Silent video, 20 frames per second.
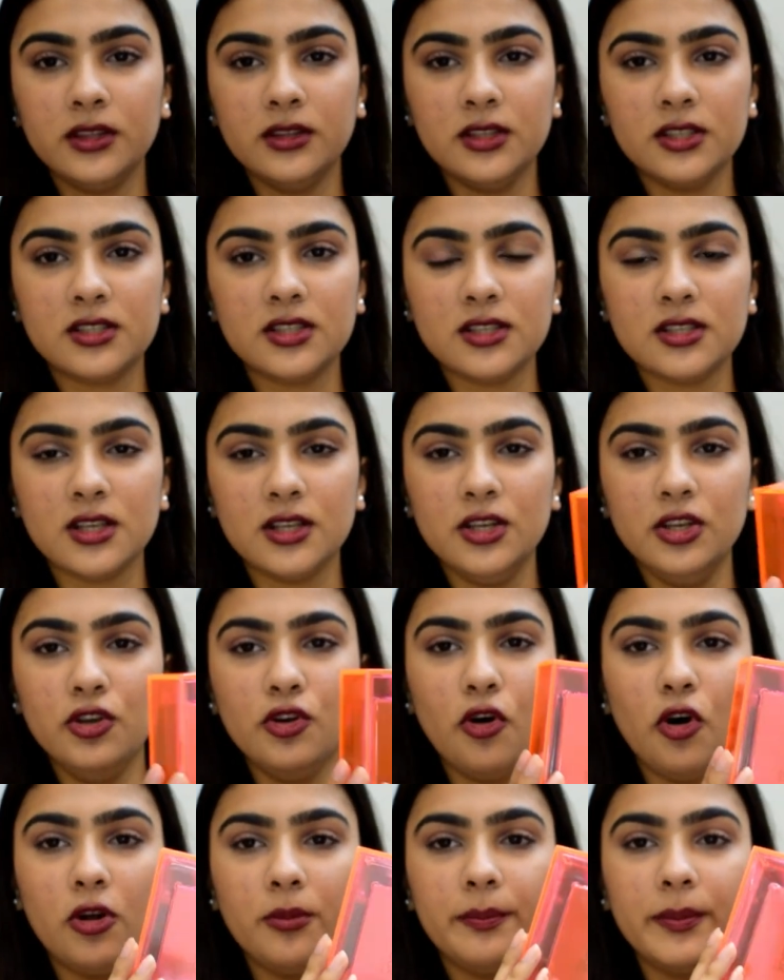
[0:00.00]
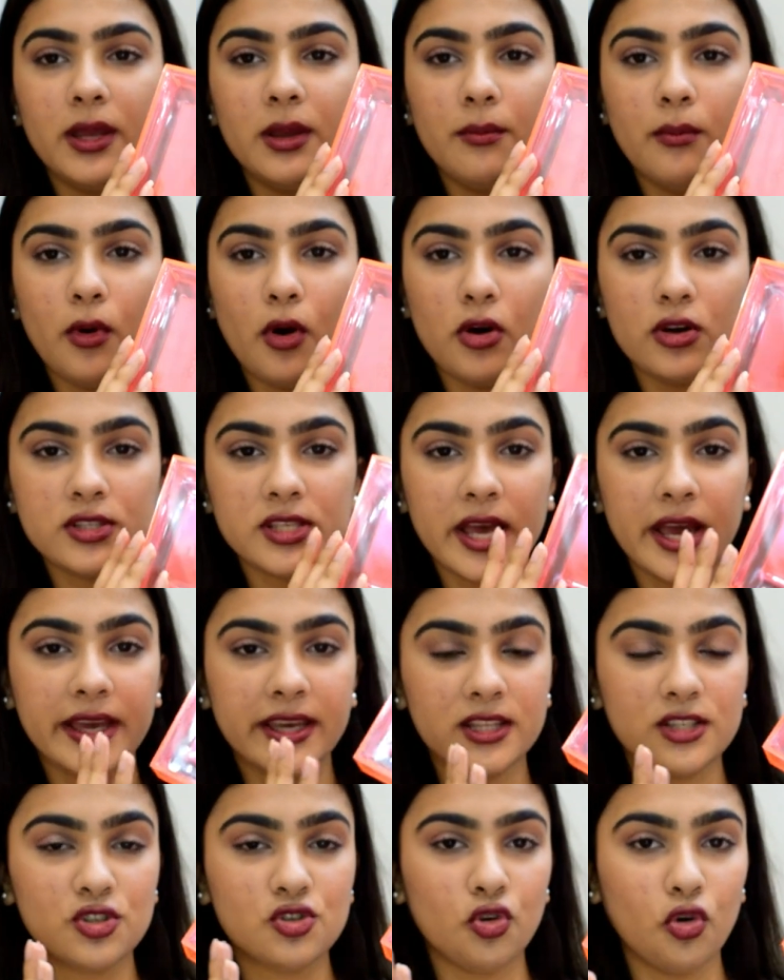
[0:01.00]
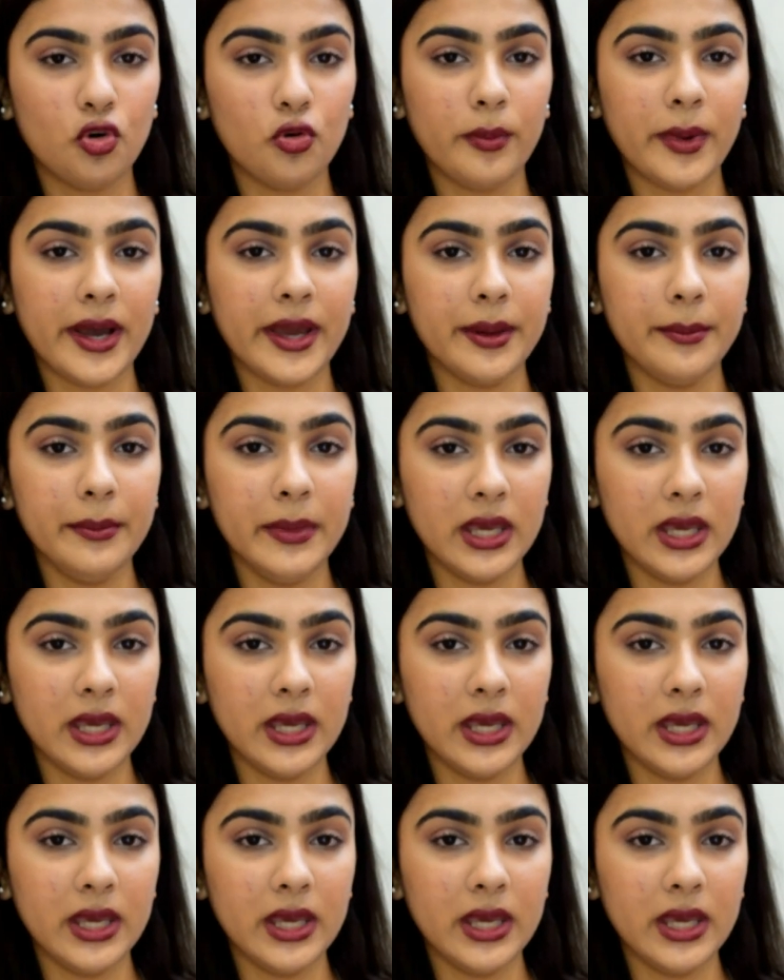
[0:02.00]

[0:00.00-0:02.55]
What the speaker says: This is a neon pink box. I can store my